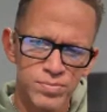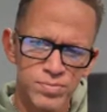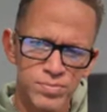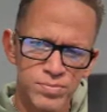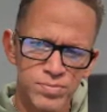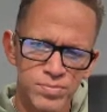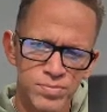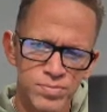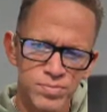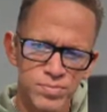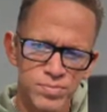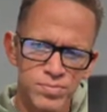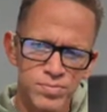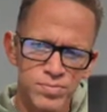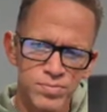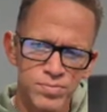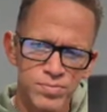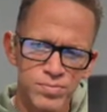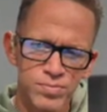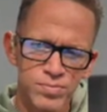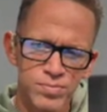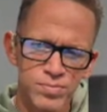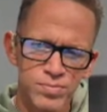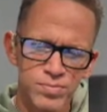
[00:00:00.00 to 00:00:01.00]

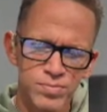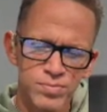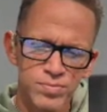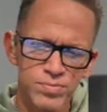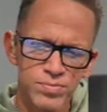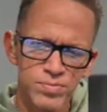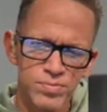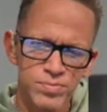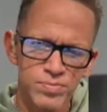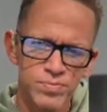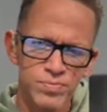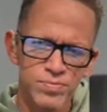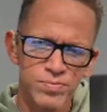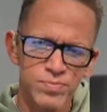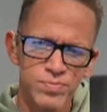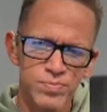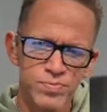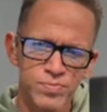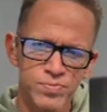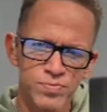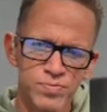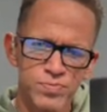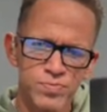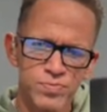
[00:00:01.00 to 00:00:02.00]

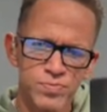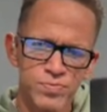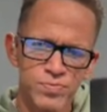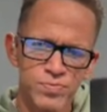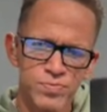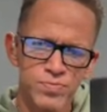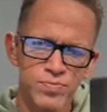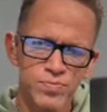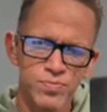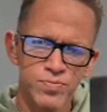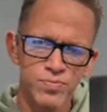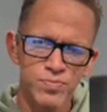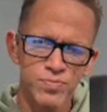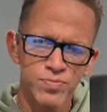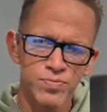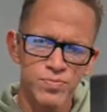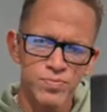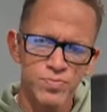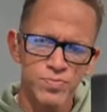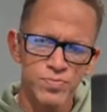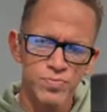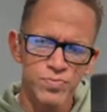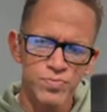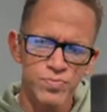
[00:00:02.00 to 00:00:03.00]

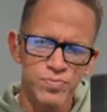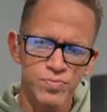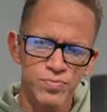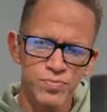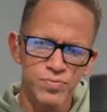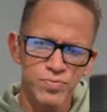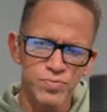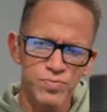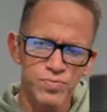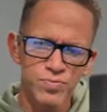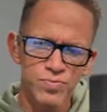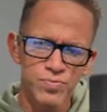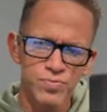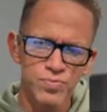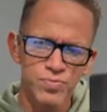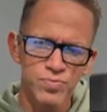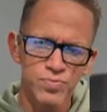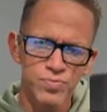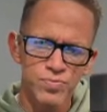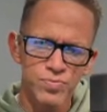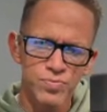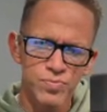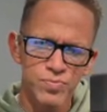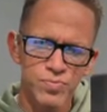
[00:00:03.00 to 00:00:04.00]

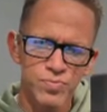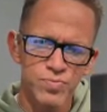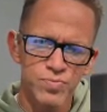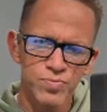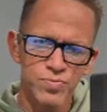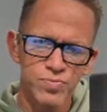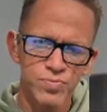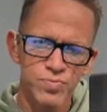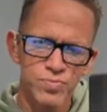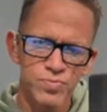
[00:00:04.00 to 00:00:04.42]
(not speaking)